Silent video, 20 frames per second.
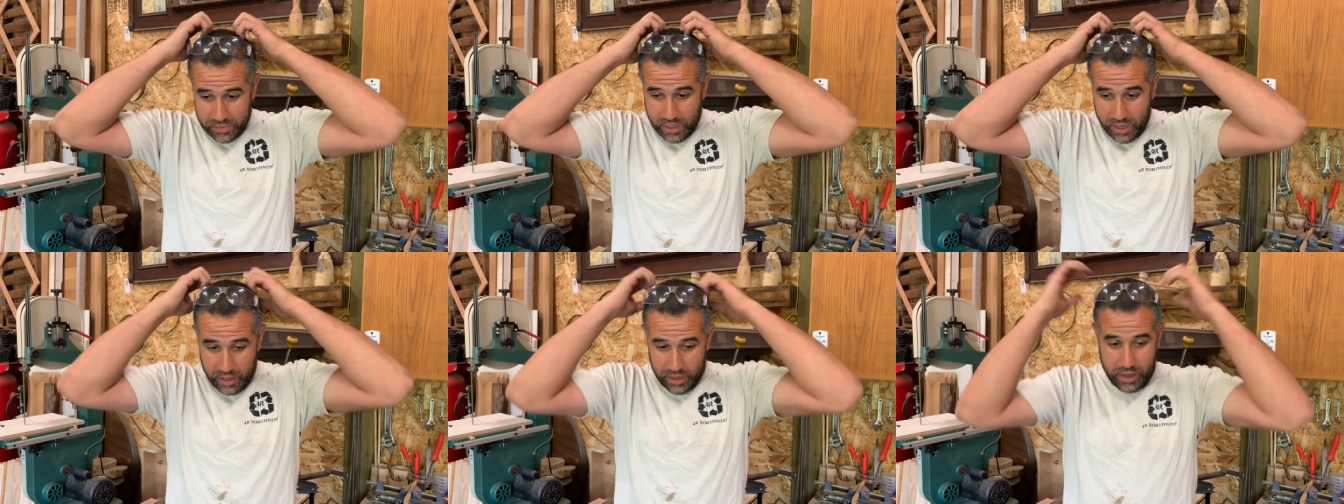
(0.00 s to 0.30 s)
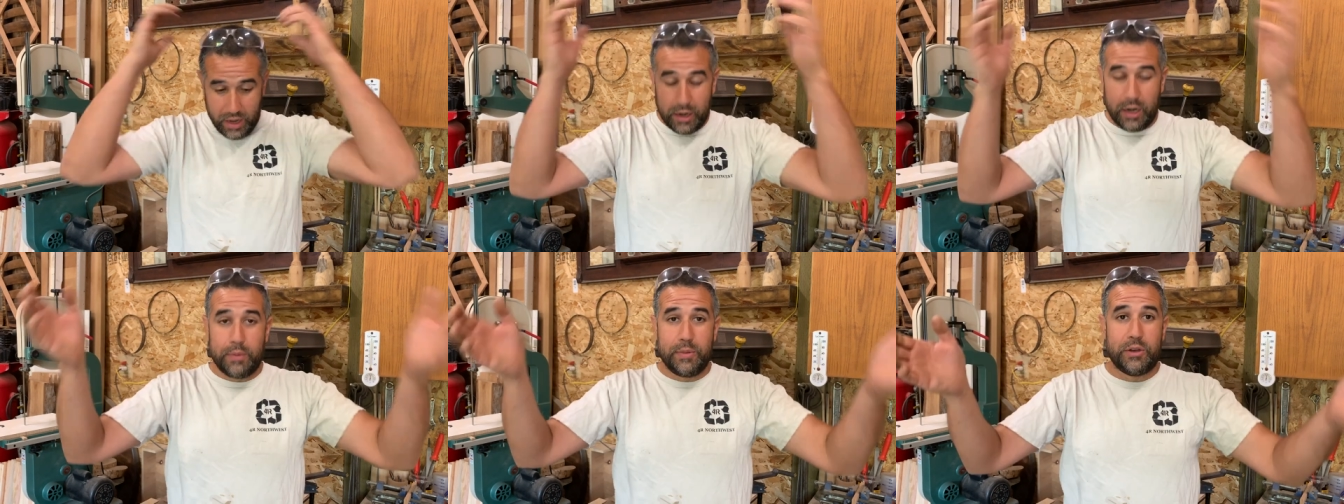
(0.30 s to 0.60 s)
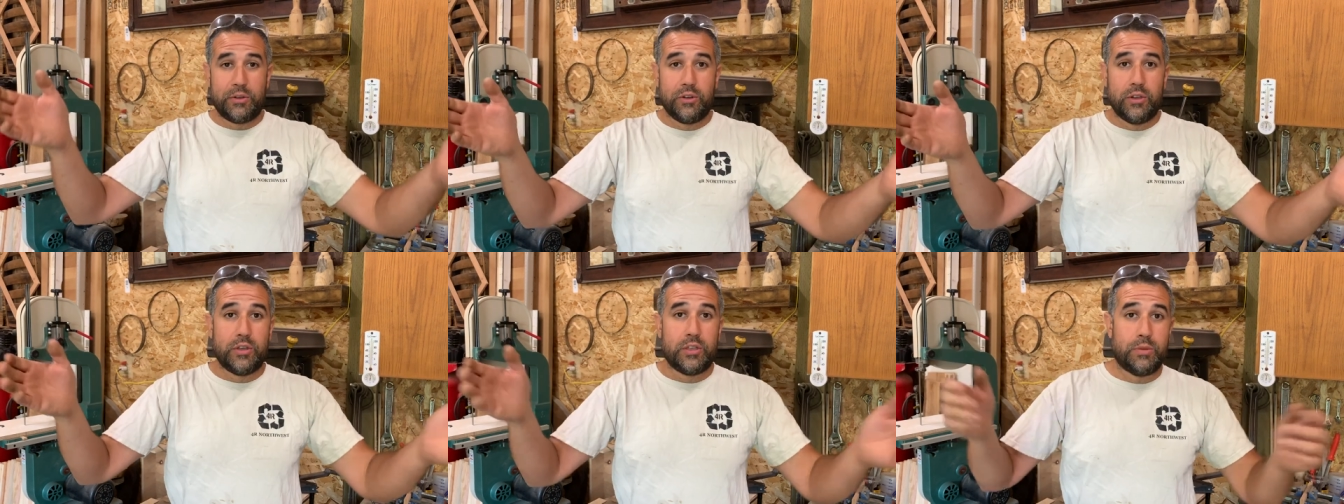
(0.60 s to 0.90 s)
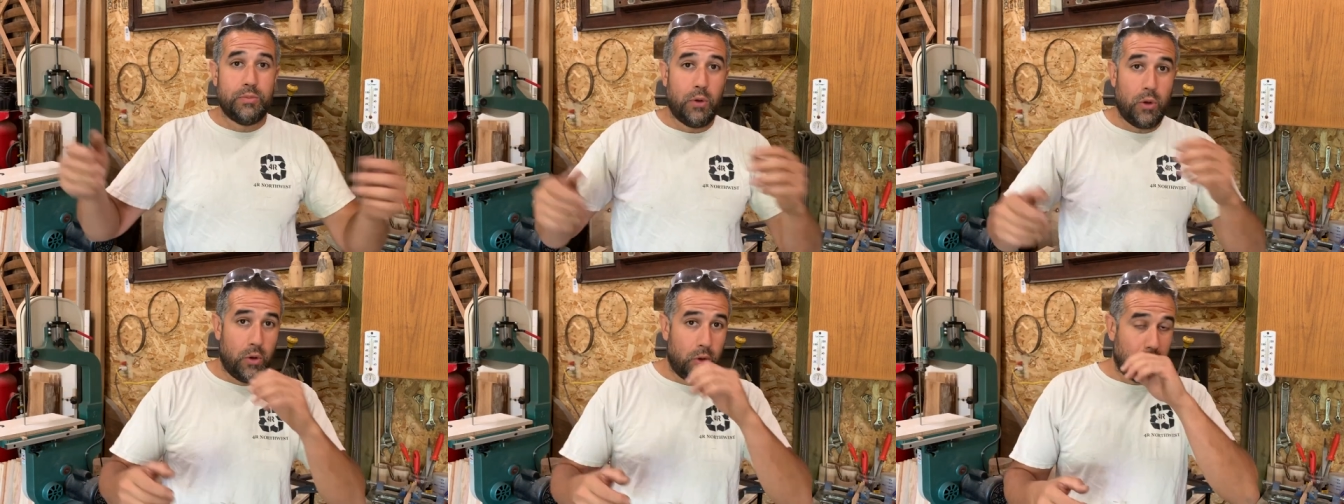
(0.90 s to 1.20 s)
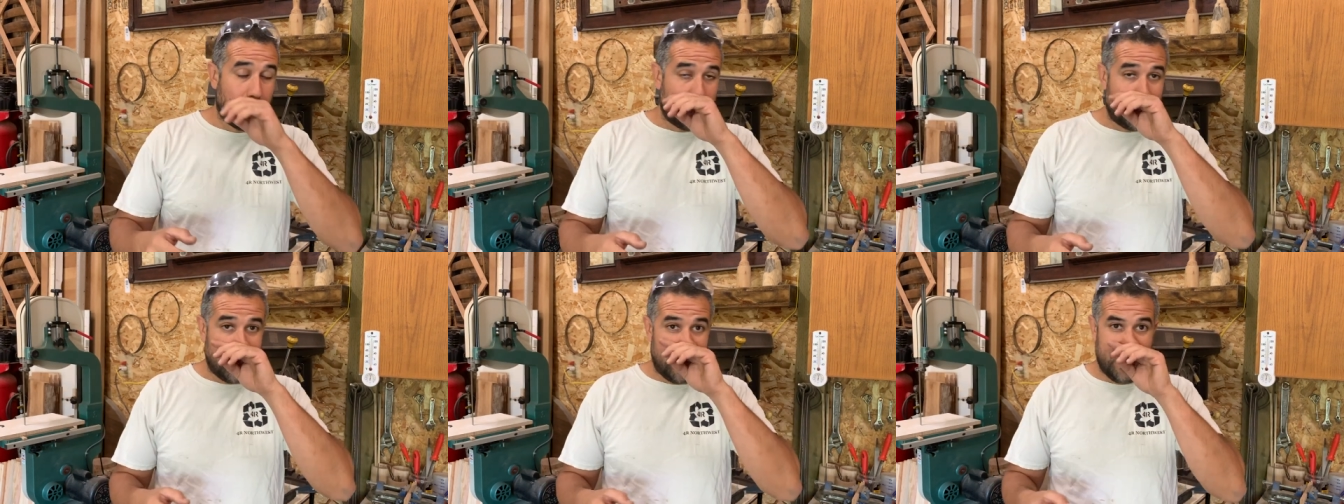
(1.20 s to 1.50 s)
Uh, I'm gonna be drilling some
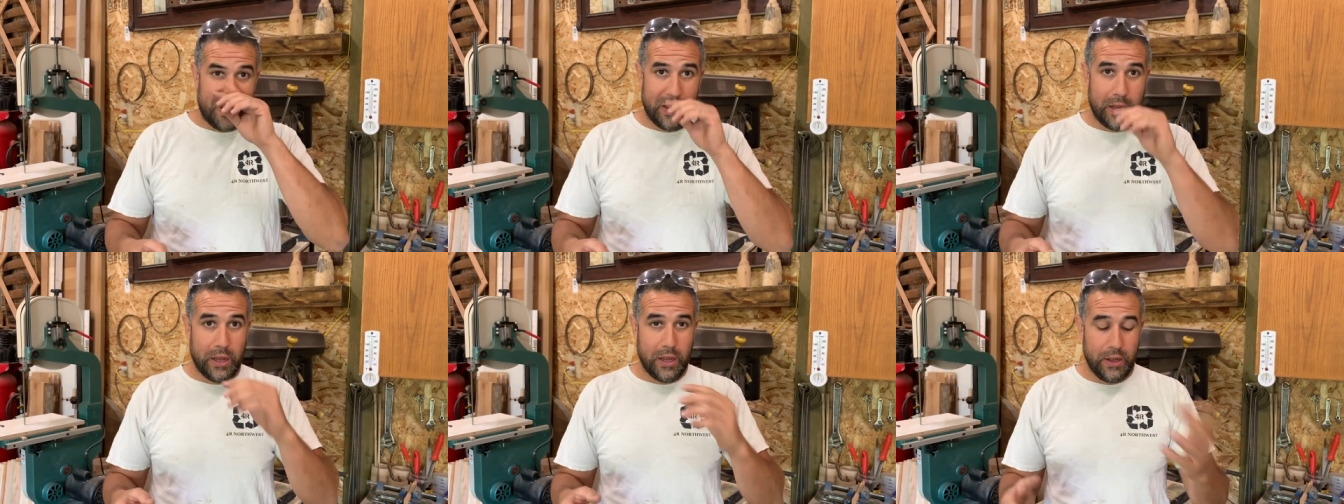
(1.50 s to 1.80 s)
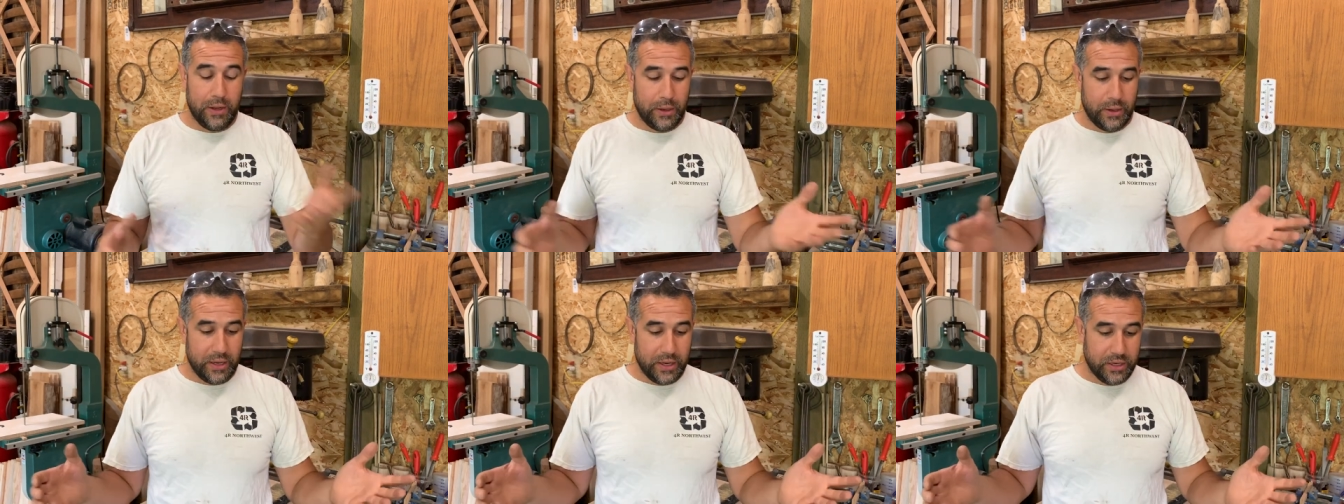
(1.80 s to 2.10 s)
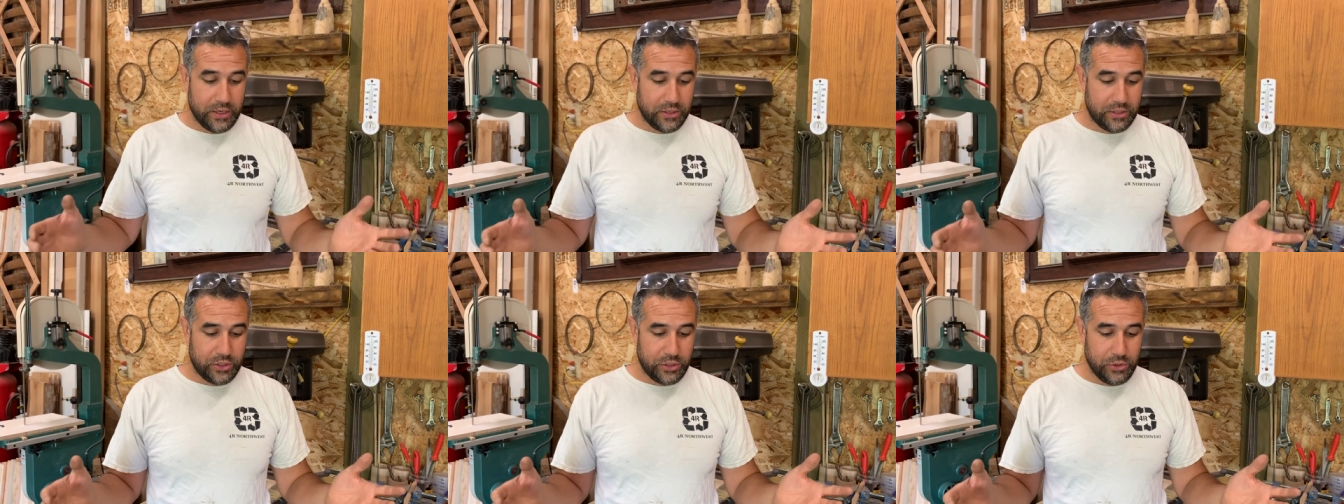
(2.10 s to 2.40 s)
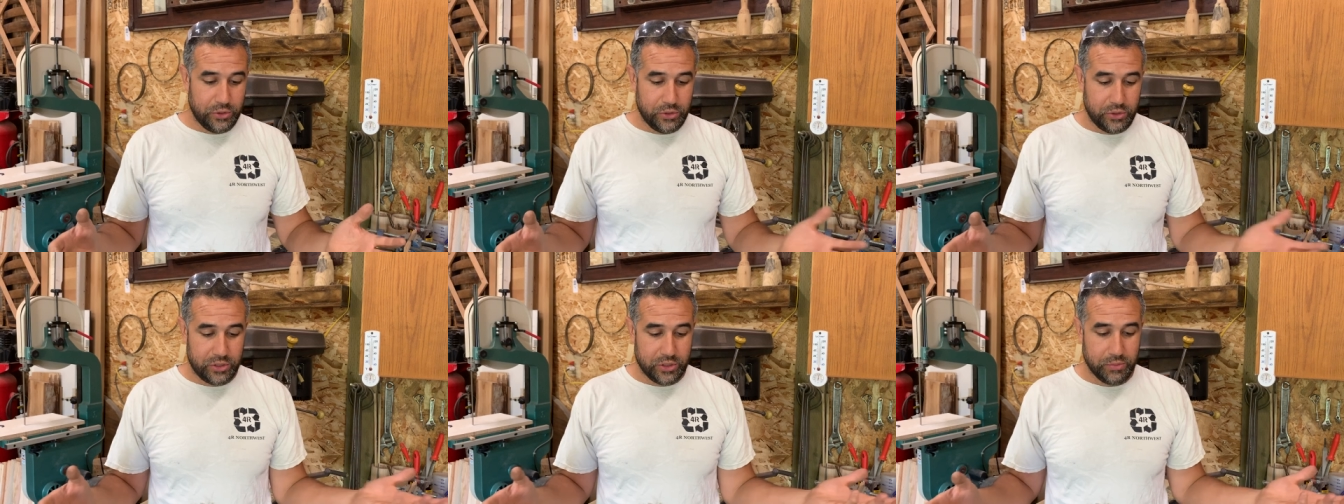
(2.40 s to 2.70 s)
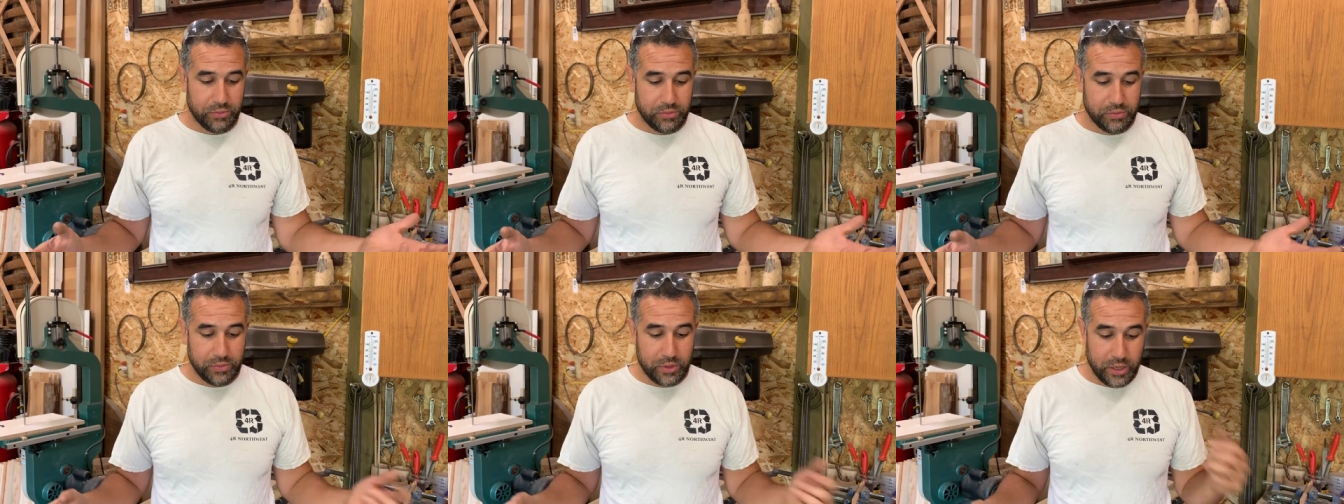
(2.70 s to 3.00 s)
holes uh, into
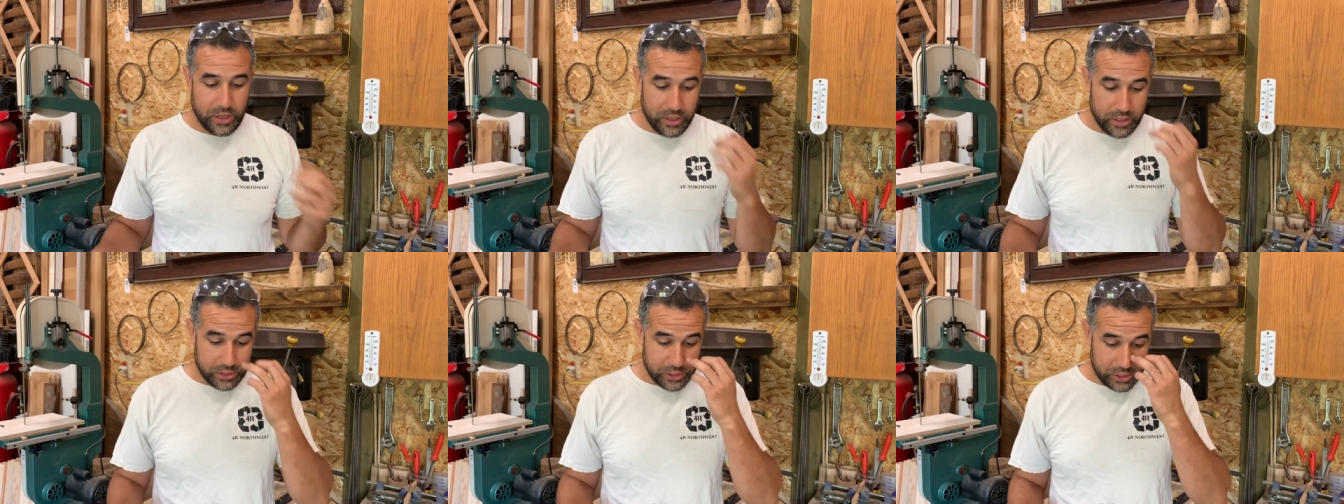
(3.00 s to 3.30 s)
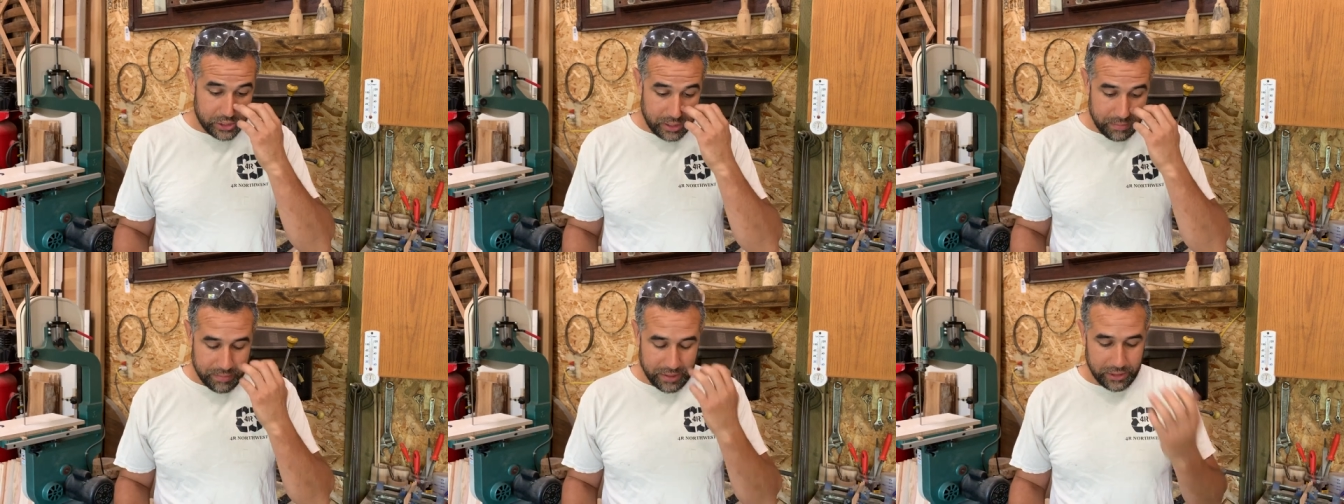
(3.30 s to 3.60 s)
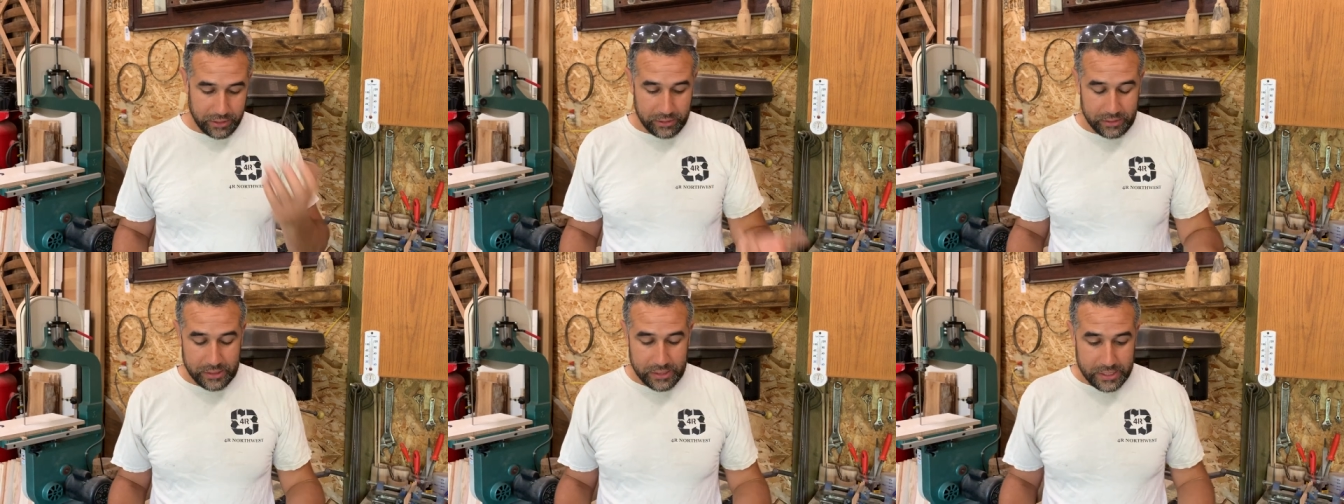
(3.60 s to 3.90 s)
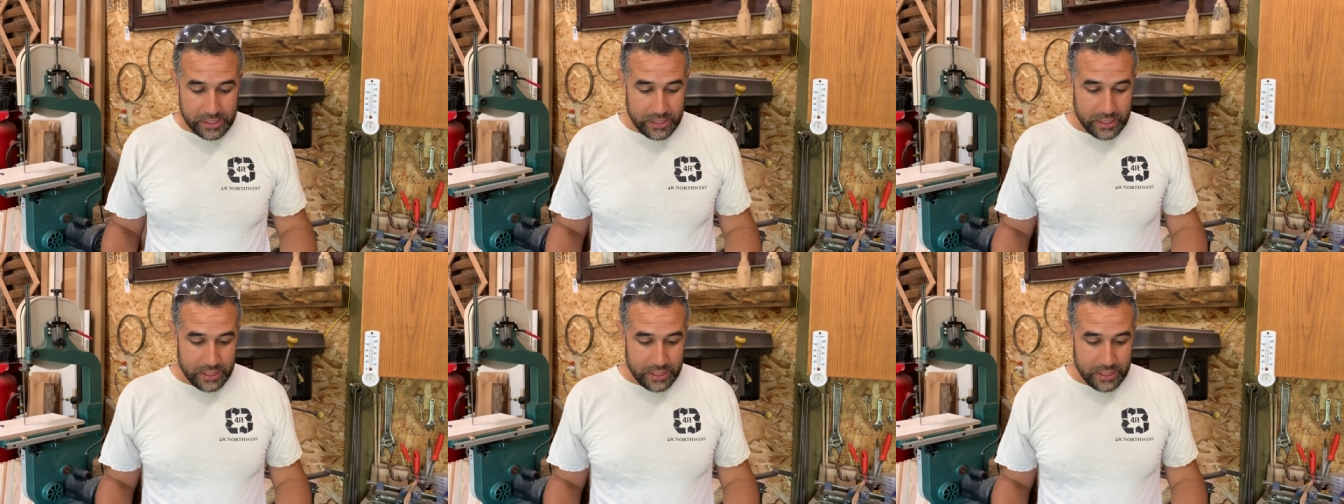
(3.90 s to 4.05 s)
some uh, sheet metal.